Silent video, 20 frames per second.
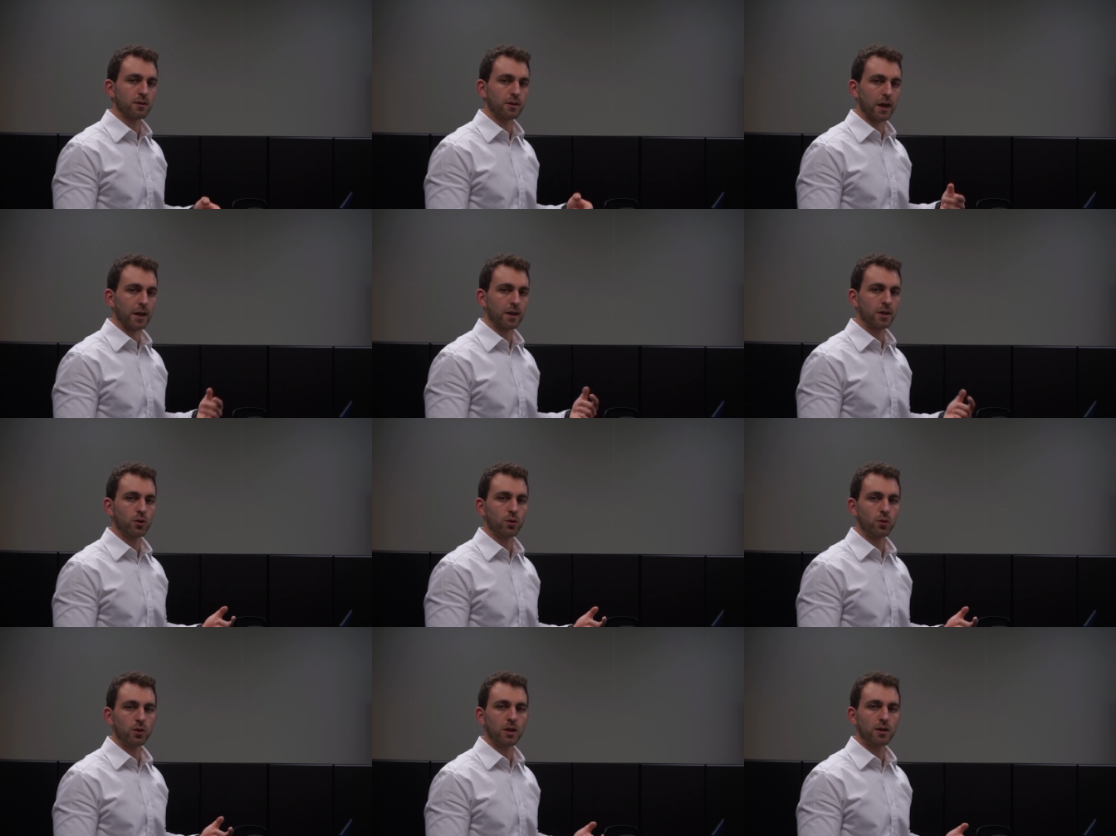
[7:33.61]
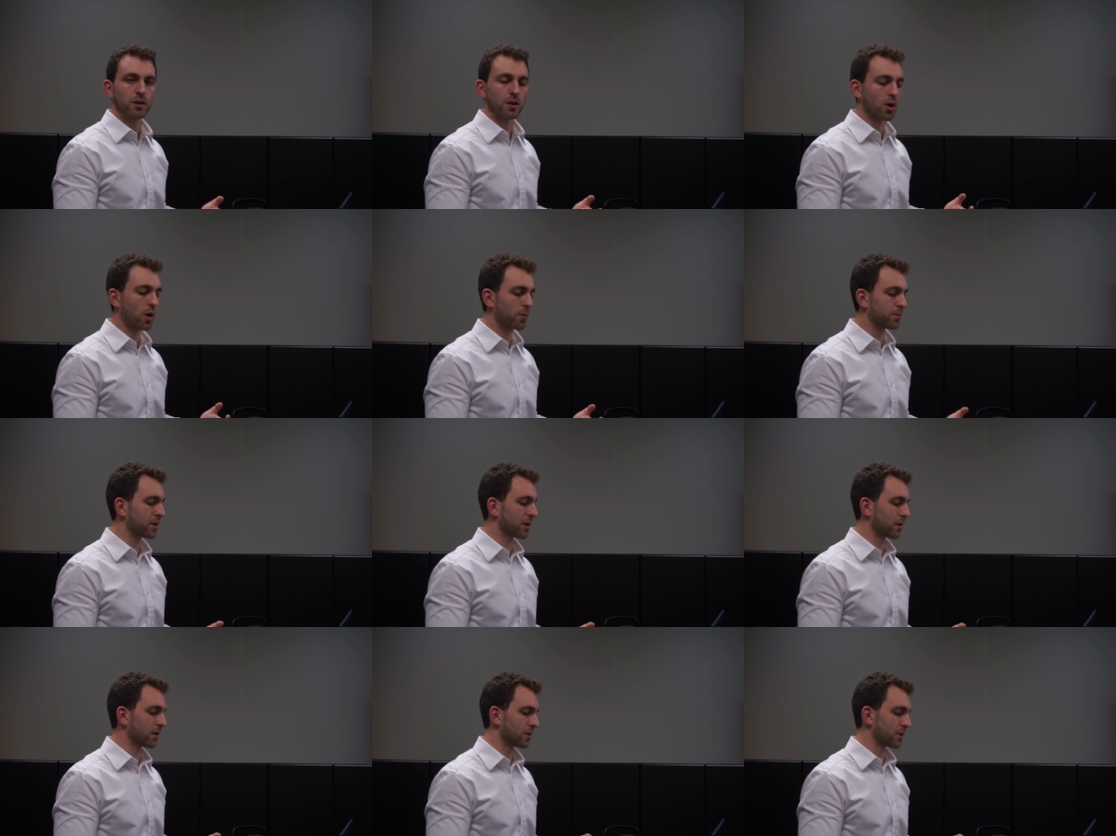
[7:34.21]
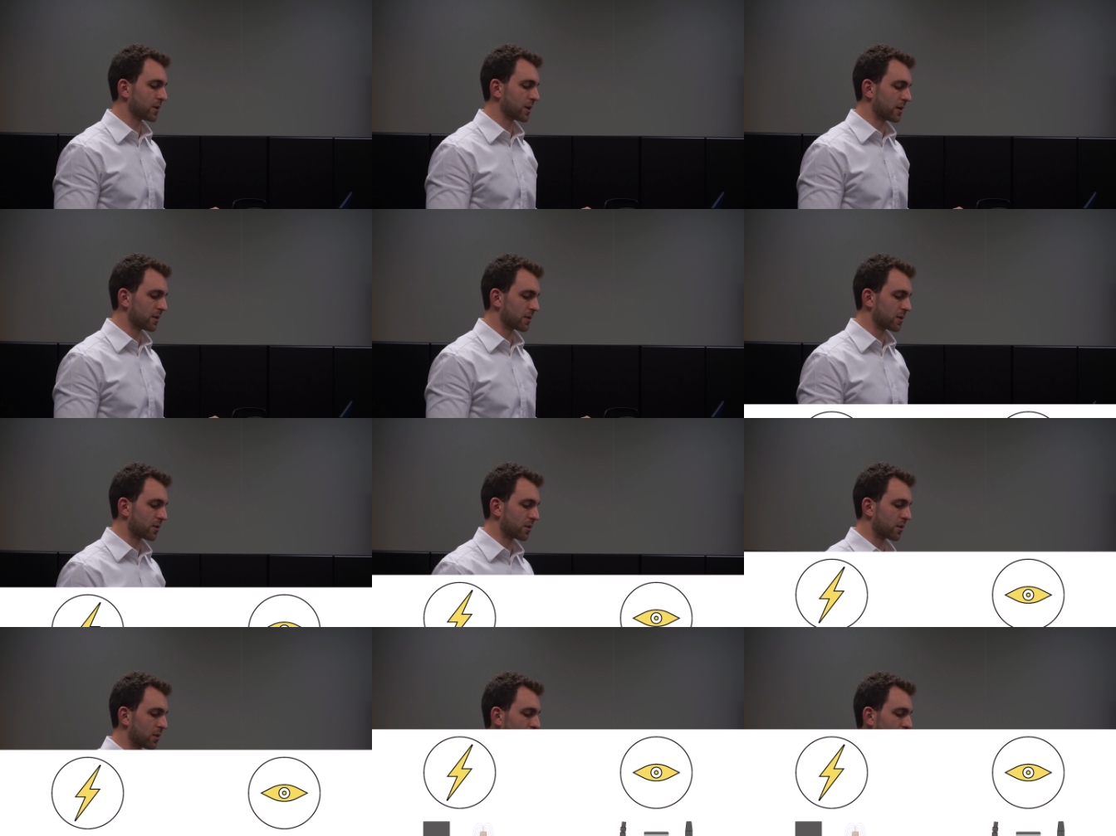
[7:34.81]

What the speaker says: then you need an optical sensor.